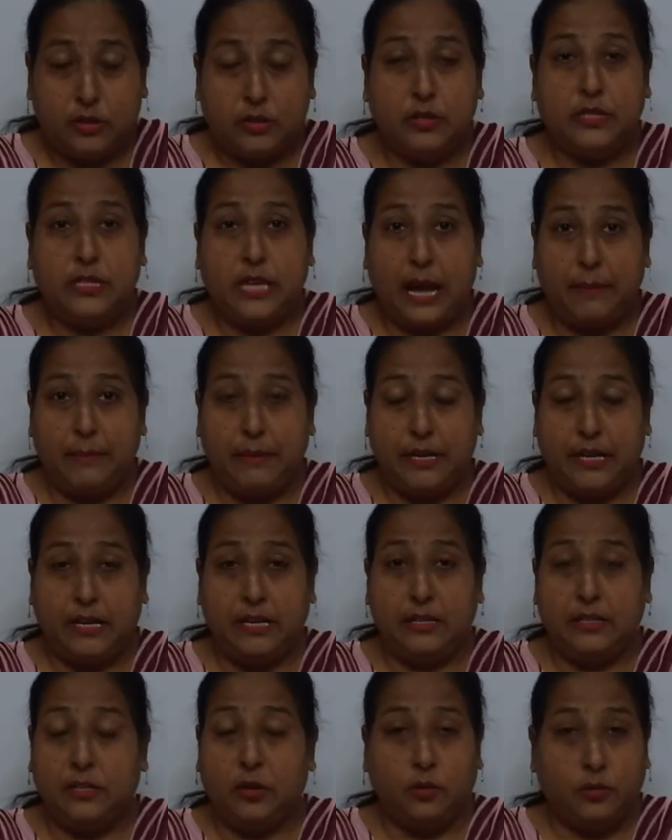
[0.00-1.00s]

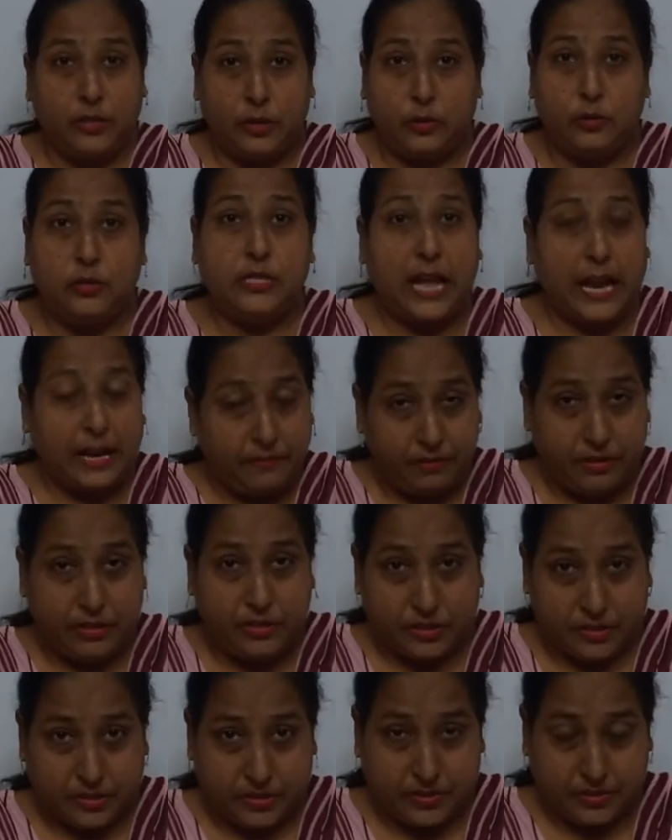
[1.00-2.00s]
those
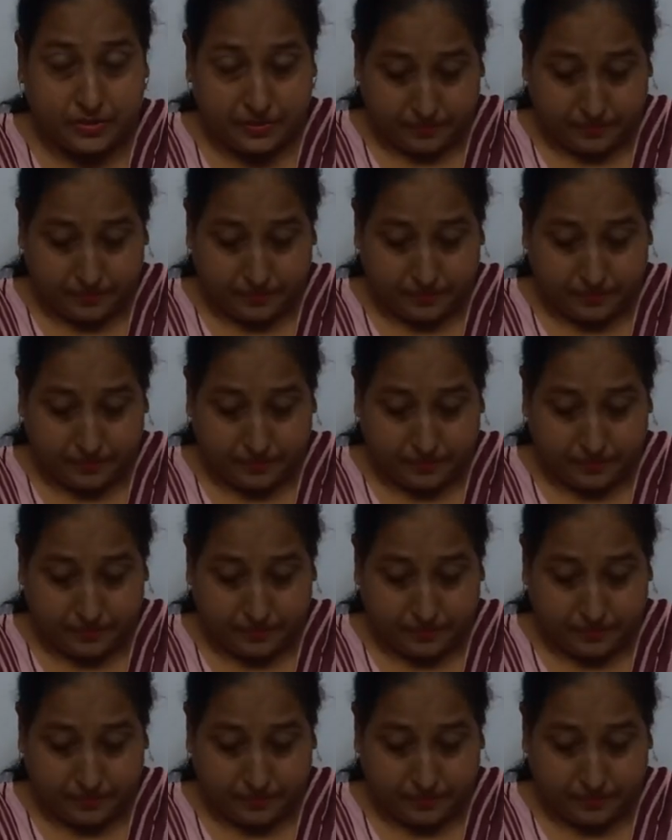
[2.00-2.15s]
sandwiches.